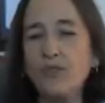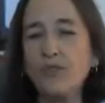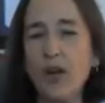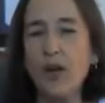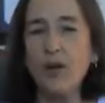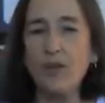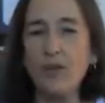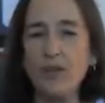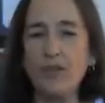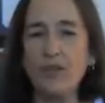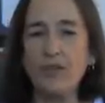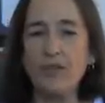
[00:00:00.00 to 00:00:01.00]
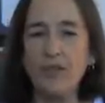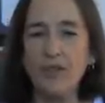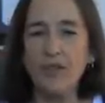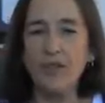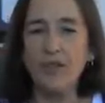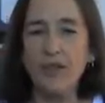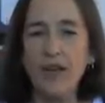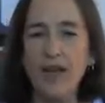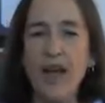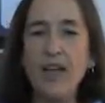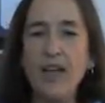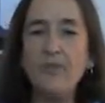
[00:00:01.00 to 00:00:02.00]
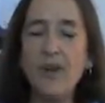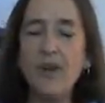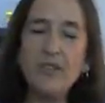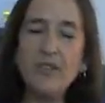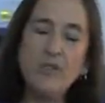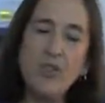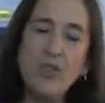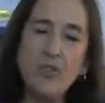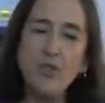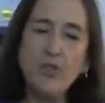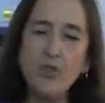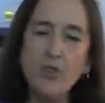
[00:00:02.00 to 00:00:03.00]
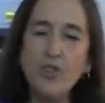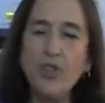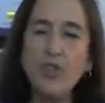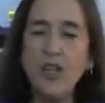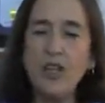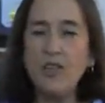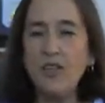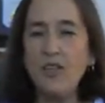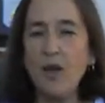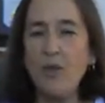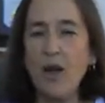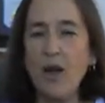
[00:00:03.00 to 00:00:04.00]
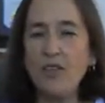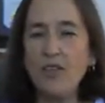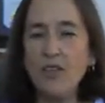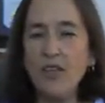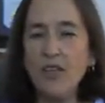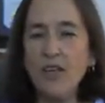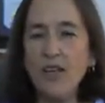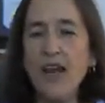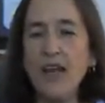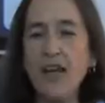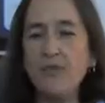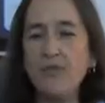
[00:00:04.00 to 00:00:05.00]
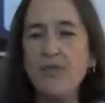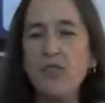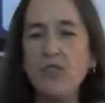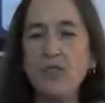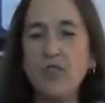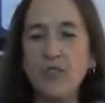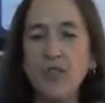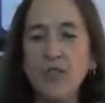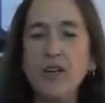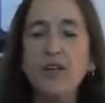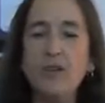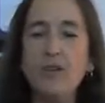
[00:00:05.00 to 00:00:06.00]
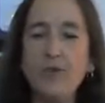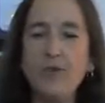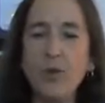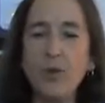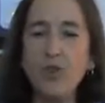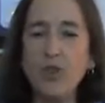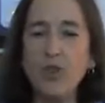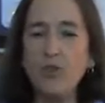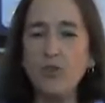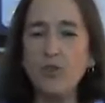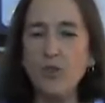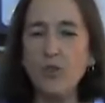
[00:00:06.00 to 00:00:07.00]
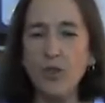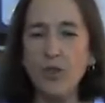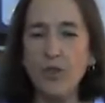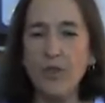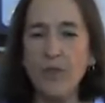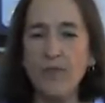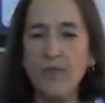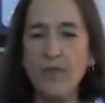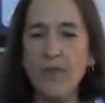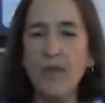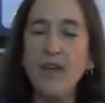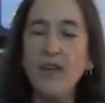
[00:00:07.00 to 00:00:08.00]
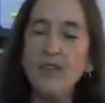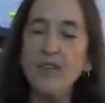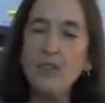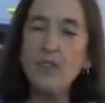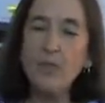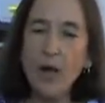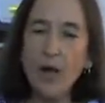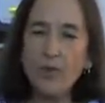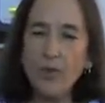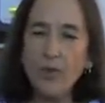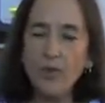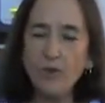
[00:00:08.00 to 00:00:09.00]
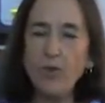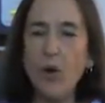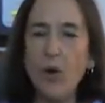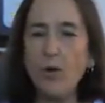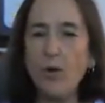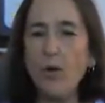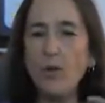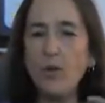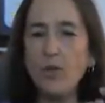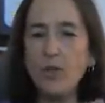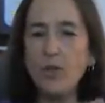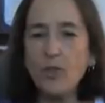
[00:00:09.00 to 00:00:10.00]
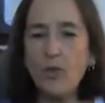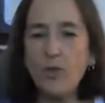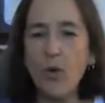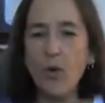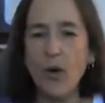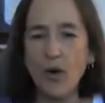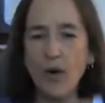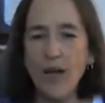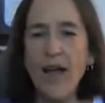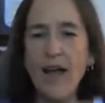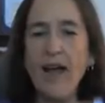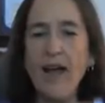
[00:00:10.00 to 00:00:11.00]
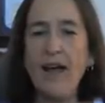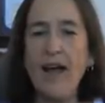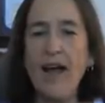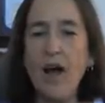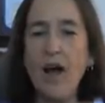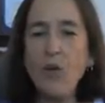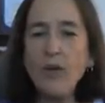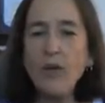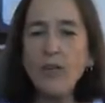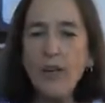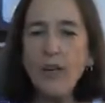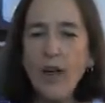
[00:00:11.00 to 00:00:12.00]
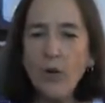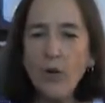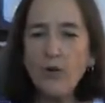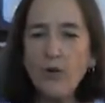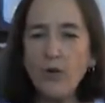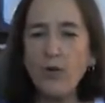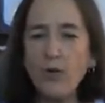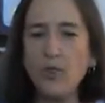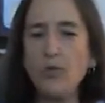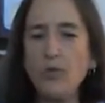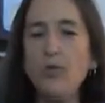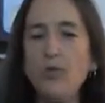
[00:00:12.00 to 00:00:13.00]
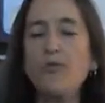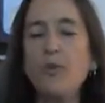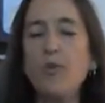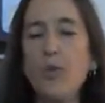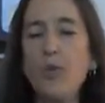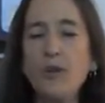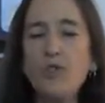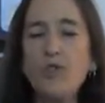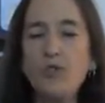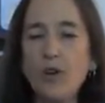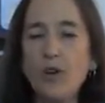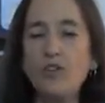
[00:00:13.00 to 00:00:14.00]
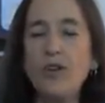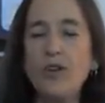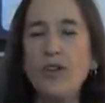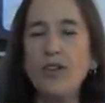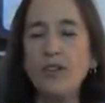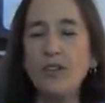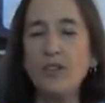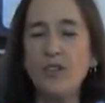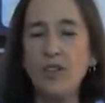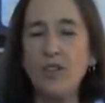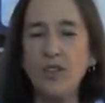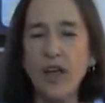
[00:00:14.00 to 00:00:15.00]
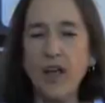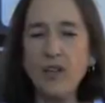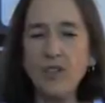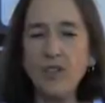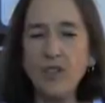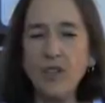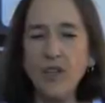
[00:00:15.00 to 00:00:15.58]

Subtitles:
time effectively. An effective teacher uses class time wisely and efficiently to focus on student learning. In this module, you are going to explore how we can help students move from one instructional activity to the next.